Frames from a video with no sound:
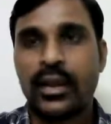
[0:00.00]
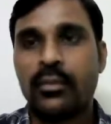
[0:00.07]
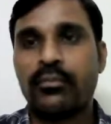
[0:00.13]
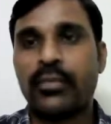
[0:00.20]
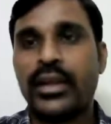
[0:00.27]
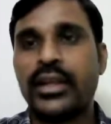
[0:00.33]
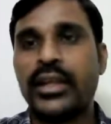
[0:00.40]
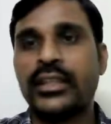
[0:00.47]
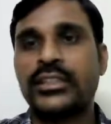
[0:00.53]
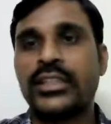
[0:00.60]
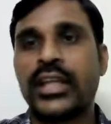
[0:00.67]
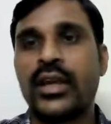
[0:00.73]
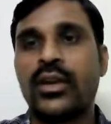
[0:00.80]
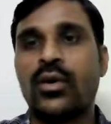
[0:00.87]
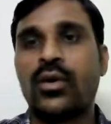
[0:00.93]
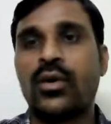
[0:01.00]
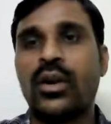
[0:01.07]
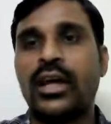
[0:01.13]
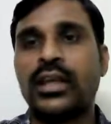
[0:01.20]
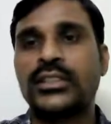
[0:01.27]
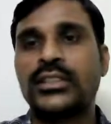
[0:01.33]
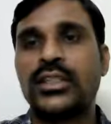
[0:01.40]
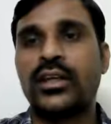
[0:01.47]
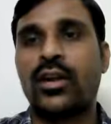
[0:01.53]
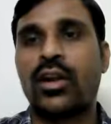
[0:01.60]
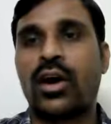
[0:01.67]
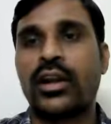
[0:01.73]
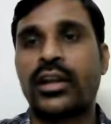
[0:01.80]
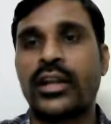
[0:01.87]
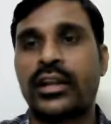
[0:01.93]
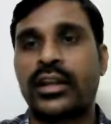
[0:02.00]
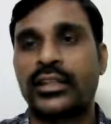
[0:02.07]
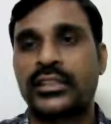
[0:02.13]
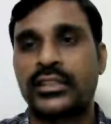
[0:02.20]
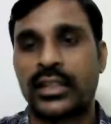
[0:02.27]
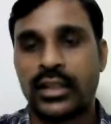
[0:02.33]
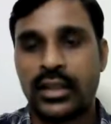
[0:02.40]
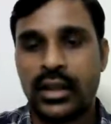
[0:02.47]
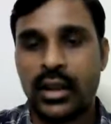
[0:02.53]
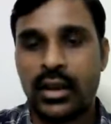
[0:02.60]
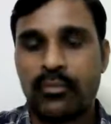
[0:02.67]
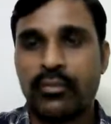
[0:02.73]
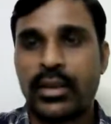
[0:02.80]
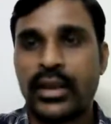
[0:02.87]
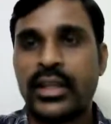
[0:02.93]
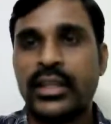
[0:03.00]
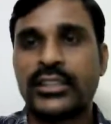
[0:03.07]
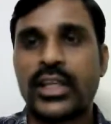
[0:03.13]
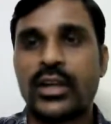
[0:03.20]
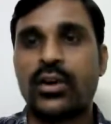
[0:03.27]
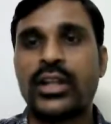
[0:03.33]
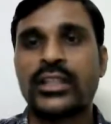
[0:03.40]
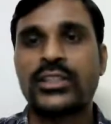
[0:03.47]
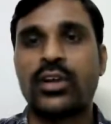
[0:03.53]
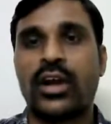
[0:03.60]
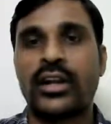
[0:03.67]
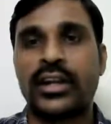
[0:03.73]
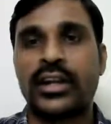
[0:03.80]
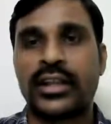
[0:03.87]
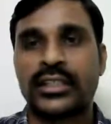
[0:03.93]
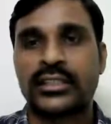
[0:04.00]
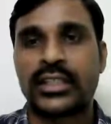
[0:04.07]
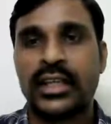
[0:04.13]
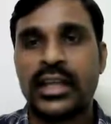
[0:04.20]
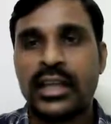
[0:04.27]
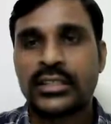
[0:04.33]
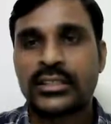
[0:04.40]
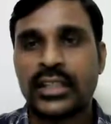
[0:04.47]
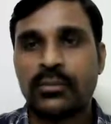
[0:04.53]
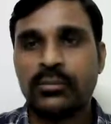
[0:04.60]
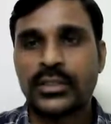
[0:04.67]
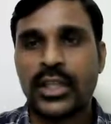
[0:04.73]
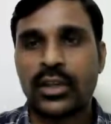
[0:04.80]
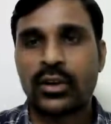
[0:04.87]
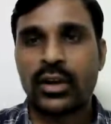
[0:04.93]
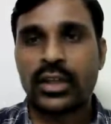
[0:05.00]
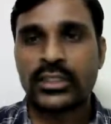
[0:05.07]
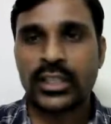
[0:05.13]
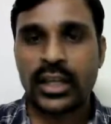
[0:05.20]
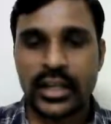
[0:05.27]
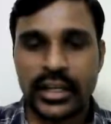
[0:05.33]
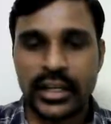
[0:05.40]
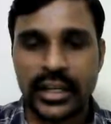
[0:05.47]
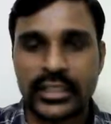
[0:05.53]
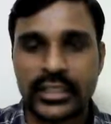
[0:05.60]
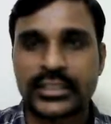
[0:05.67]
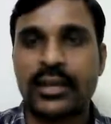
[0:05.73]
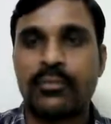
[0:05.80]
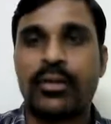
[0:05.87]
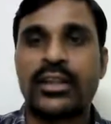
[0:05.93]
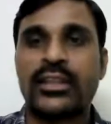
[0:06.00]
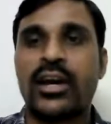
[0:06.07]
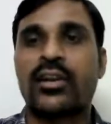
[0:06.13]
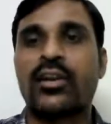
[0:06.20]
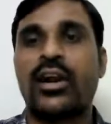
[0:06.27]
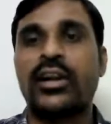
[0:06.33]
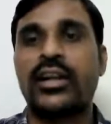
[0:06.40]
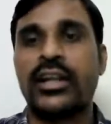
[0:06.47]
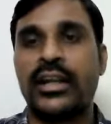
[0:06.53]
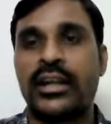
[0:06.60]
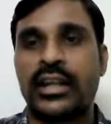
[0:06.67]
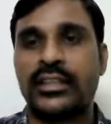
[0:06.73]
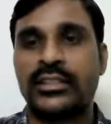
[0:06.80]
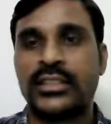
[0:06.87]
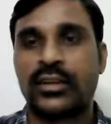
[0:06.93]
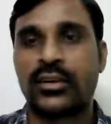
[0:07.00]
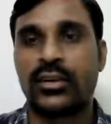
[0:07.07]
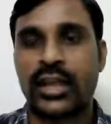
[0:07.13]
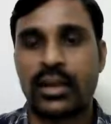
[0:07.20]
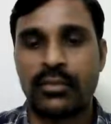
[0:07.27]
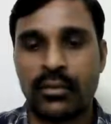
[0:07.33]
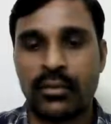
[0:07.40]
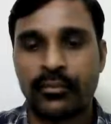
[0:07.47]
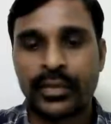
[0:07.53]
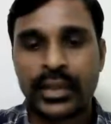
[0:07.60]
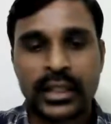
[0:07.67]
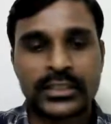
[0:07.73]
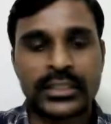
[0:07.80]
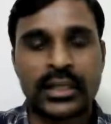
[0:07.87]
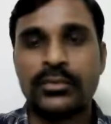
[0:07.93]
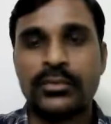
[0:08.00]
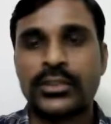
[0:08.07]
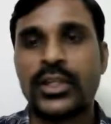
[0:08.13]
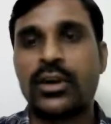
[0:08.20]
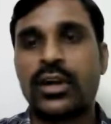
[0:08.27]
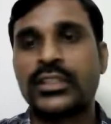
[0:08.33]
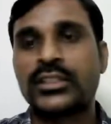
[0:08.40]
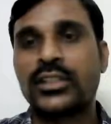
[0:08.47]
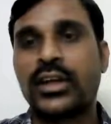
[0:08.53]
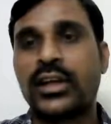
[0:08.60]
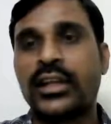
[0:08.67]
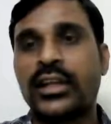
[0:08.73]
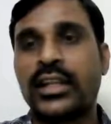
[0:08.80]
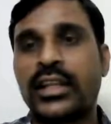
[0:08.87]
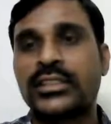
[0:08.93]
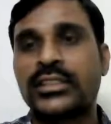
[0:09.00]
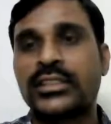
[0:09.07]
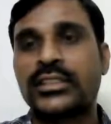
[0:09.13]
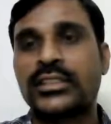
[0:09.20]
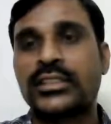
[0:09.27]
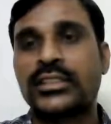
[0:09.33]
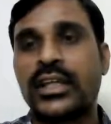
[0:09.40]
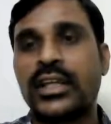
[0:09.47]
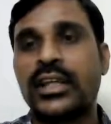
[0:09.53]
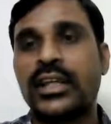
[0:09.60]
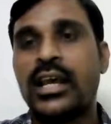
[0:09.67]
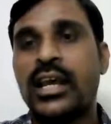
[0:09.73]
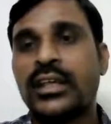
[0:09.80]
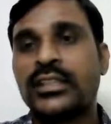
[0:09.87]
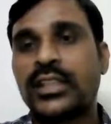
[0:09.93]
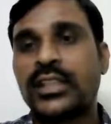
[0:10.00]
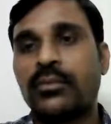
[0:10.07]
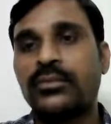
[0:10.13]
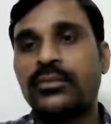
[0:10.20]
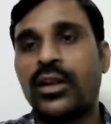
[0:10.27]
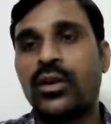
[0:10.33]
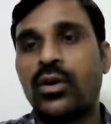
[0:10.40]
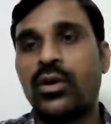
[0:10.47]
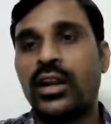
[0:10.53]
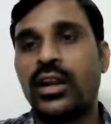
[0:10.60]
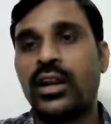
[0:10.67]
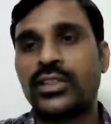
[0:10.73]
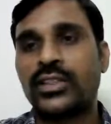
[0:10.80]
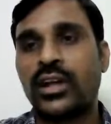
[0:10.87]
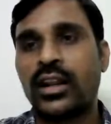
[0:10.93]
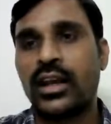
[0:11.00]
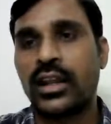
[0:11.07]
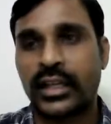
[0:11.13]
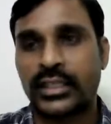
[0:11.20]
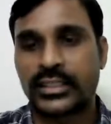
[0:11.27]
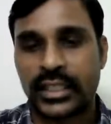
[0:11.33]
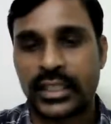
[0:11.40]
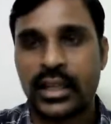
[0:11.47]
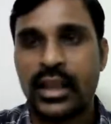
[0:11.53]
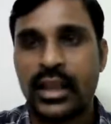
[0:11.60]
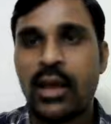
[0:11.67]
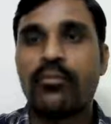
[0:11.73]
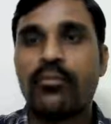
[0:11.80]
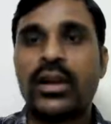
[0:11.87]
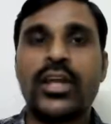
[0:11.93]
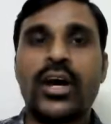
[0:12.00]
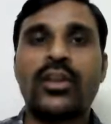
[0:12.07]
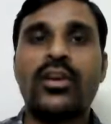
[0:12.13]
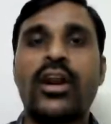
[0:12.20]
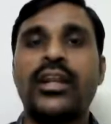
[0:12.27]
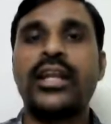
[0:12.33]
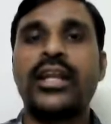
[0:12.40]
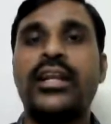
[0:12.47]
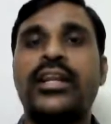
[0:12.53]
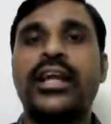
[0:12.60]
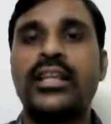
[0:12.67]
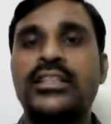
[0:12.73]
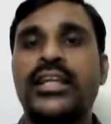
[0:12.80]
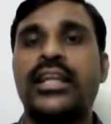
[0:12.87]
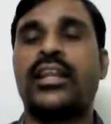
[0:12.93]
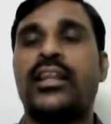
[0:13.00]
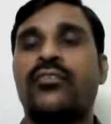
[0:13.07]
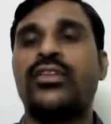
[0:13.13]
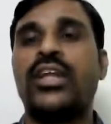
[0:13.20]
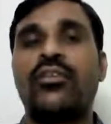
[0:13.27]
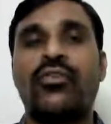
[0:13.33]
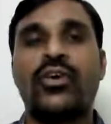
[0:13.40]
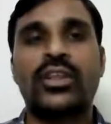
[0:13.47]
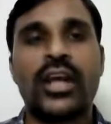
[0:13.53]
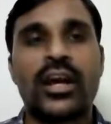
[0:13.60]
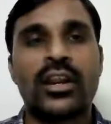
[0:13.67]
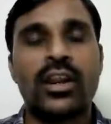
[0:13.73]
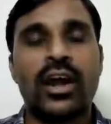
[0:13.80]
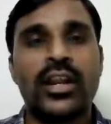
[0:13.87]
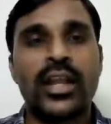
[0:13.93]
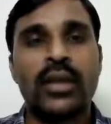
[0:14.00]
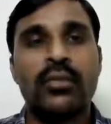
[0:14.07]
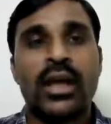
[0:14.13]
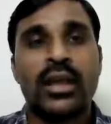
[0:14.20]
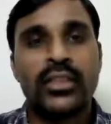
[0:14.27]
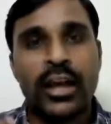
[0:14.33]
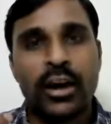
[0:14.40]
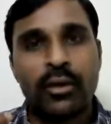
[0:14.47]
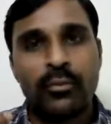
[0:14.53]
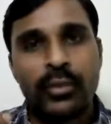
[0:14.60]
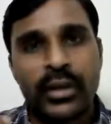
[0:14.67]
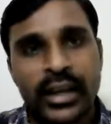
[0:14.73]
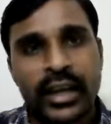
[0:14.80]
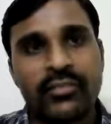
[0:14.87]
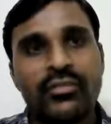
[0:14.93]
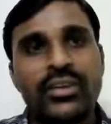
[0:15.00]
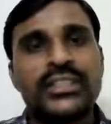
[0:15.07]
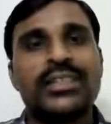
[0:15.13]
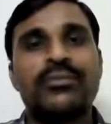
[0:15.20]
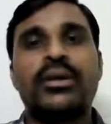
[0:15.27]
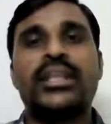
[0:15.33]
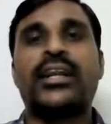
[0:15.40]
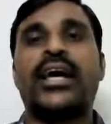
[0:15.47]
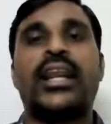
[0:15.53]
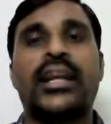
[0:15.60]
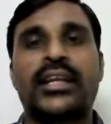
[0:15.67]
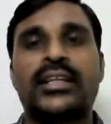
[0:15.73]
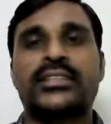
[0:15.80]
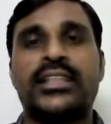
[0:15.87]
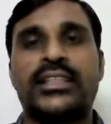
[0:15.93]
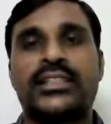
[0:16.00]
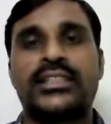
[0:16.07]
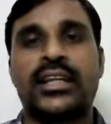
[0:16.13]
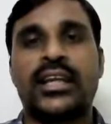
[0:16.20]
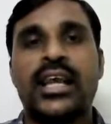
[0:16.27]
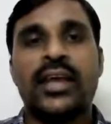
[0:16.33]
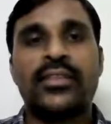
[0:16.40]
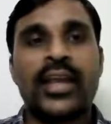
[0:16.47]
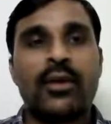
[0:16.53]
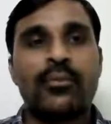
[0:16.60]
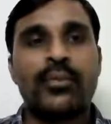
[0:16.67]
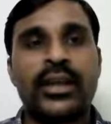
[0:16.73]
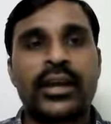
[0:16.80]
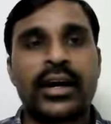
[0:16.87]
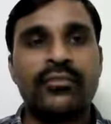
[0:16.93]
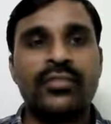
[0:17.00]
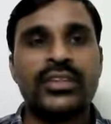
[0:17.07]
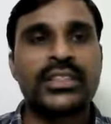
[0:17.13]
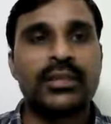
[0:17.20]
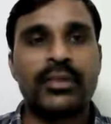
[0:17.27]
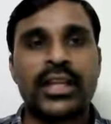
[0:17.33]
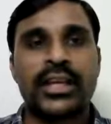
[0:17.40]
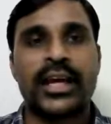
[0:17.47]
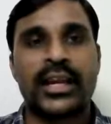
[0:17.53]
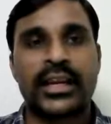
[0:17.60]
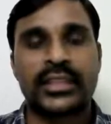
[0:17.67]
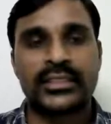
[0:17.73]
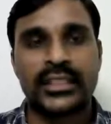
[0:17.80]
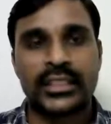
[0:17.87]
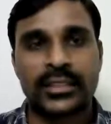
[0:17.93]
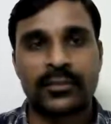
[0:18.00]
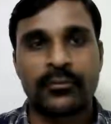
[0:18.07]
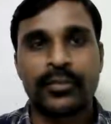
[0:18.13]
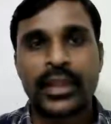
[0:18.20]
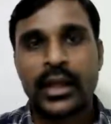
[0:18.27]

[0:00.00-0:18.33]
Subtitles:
Many shareholders not interested. Many shareholders not interested. Some shareholders are interested, but they are not intelligent. Okay, ma, some shareholders are interested. Some shareholders are interested, but they are not intelligent enough. Therefore, they are not able, they have been convinced by the director's decision. They have been convinced by the director's decision.